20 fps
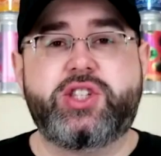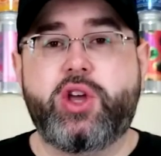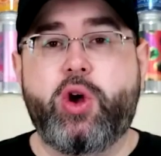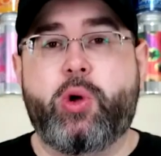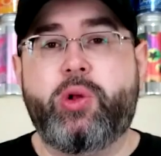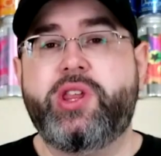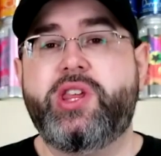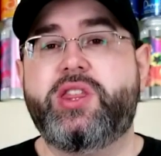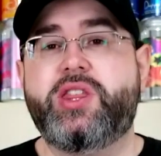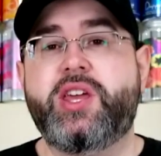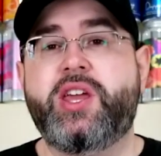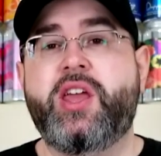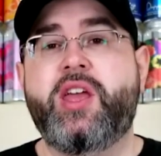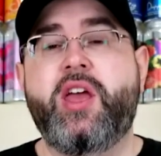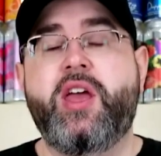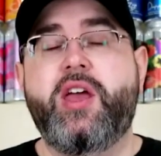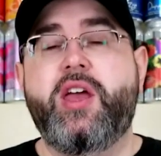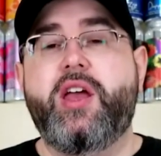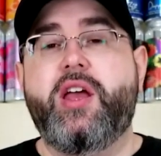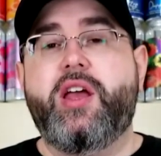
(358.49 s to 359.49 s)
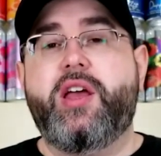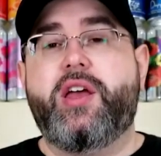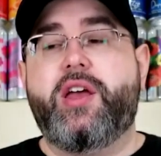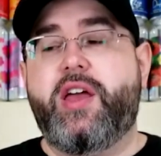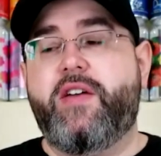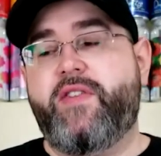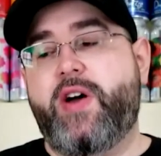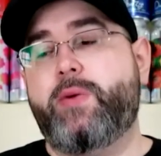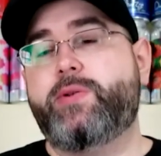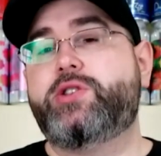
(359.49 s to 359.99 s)
The only thing,
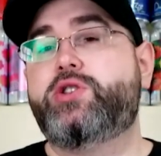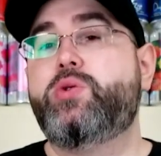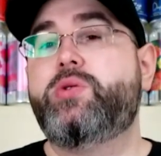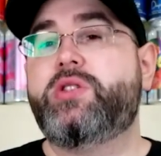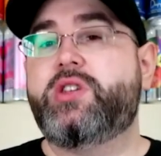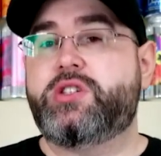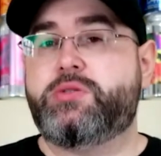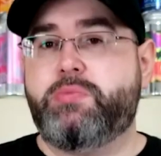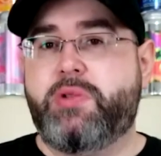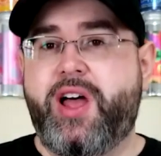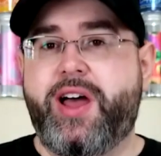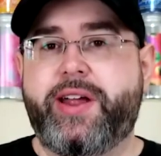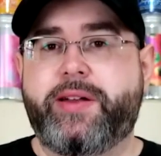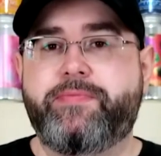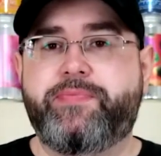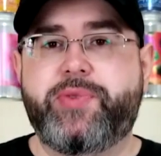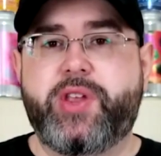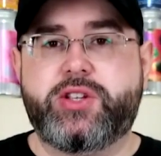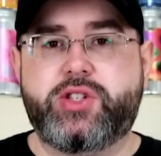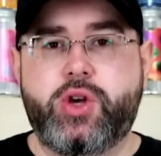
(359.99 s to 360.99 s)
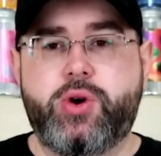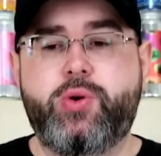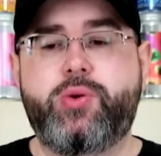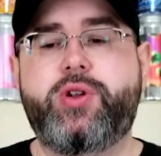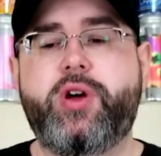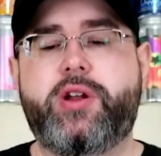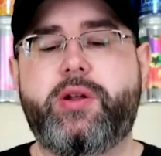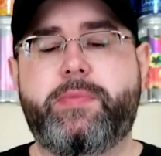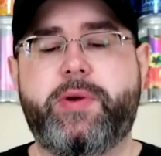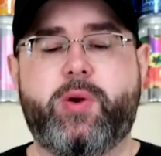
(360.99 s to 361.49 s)
if I was doing this blind as a
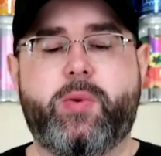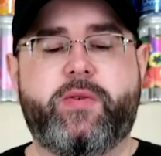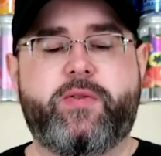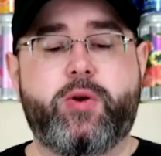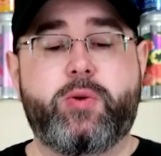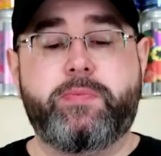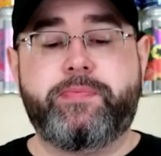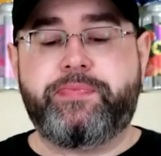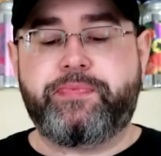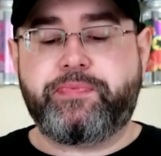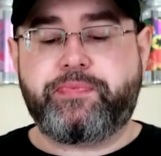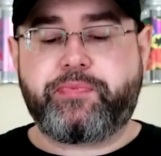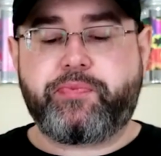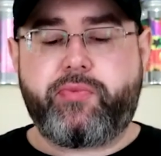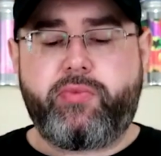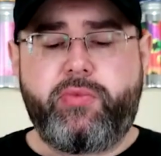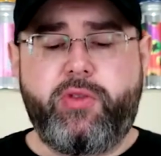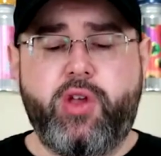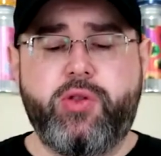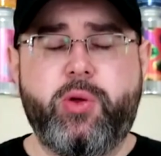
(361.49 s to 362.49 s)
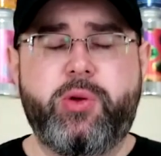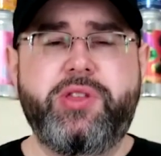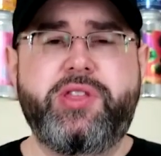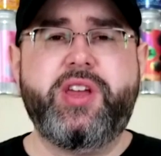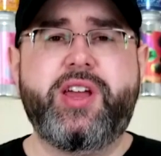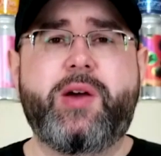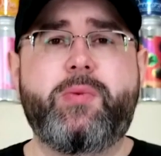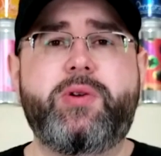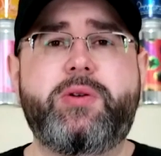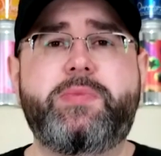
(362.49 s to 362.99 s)
whodunit beer review, the only
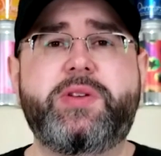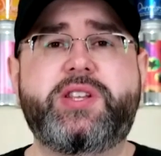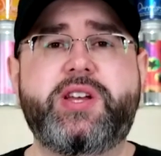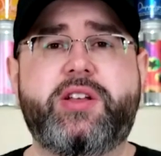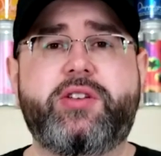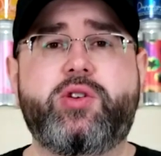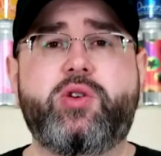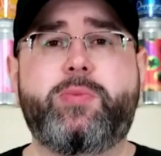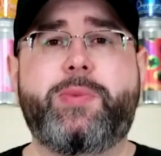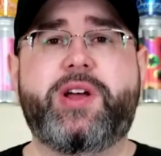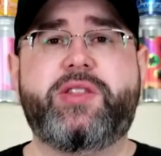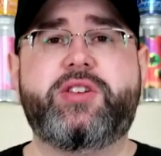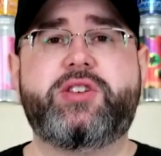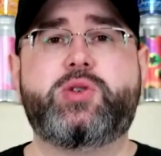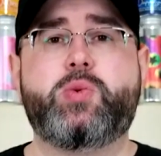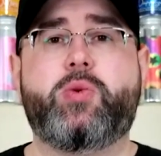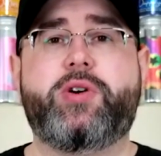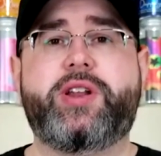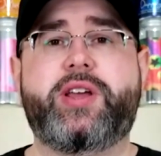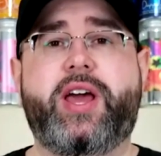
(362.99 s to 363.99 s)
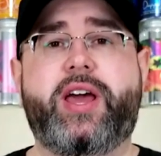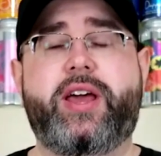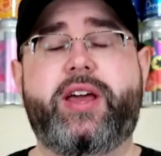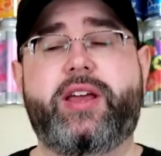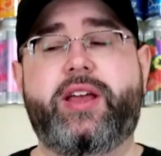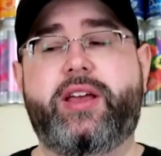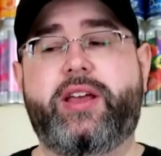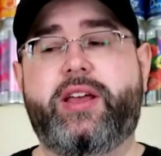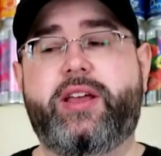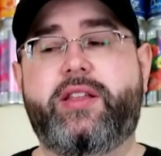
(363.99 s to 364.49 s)
I would be telling you about this one
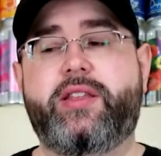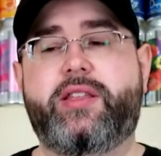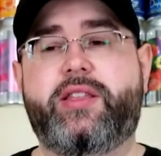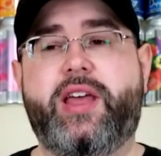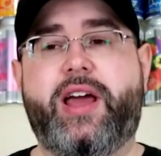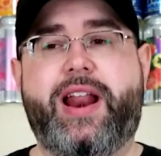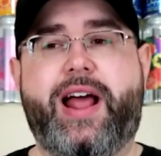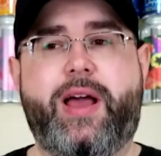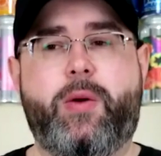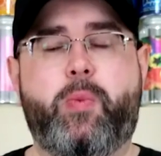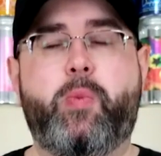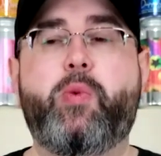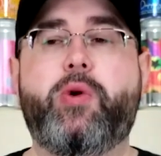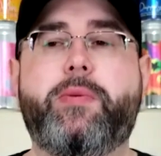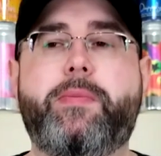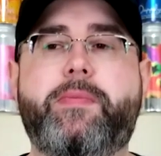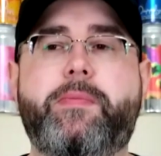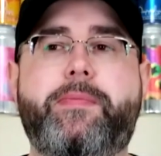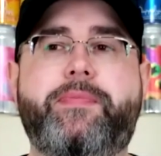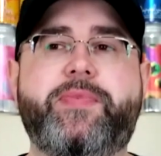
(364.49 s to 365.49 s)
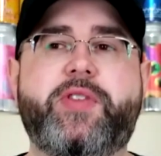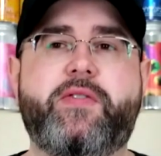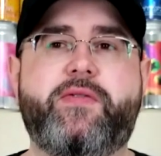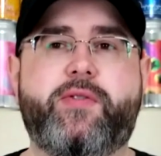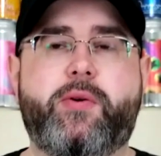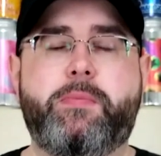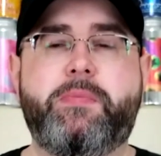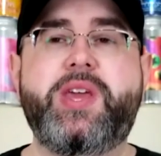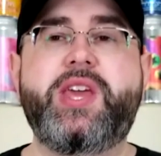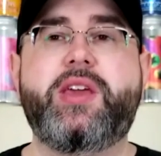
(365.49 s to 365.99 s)
that I would,
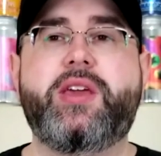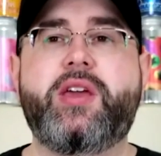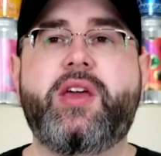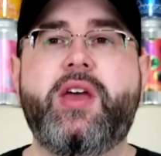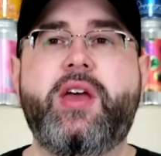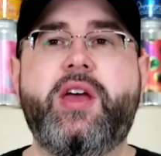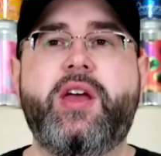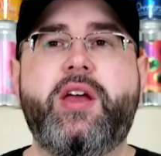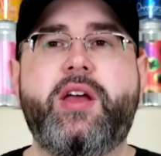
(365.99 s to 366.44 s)
for me,